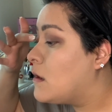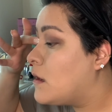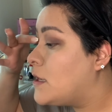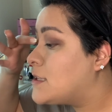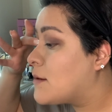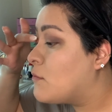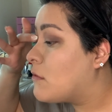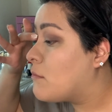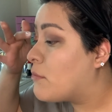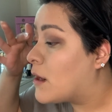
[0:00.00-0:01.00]
It's like
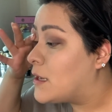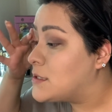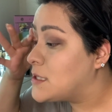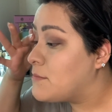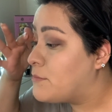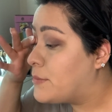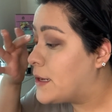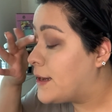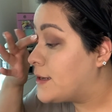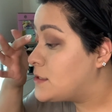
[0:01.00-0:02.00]
more bronzy,
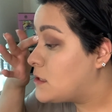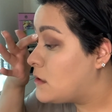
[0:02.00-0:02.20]
but